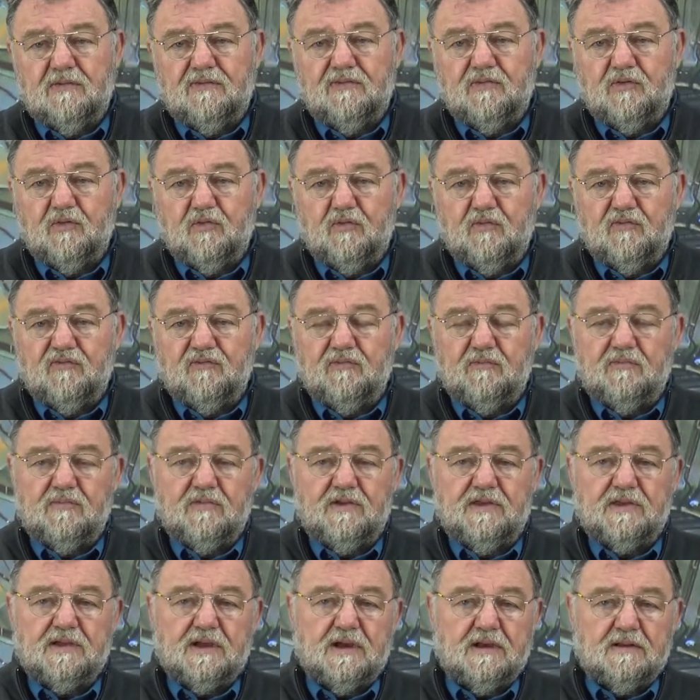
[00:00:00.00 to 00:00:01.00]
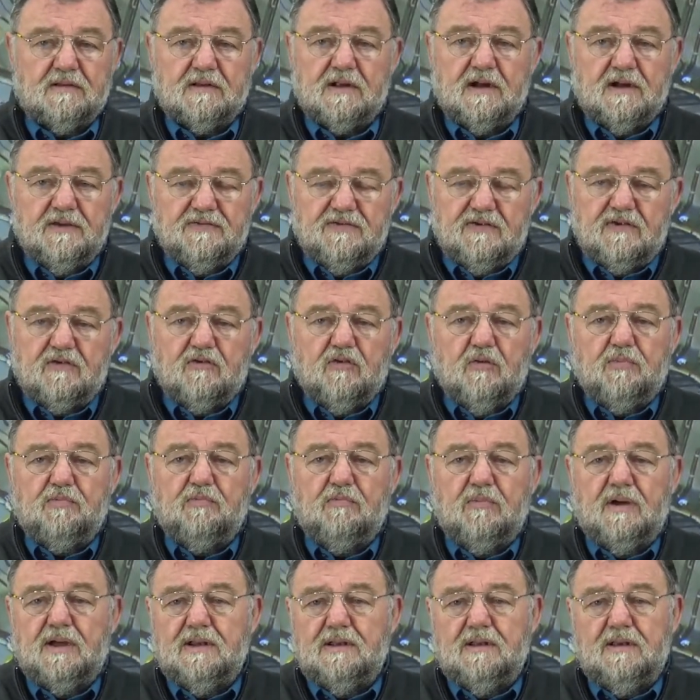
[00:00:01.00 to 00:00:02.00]
and can store 30
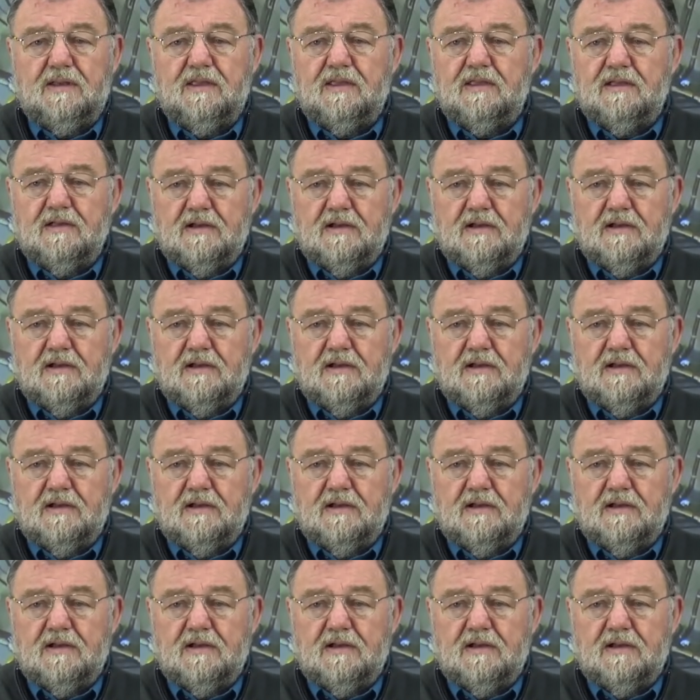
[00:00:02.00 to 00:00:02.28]
groups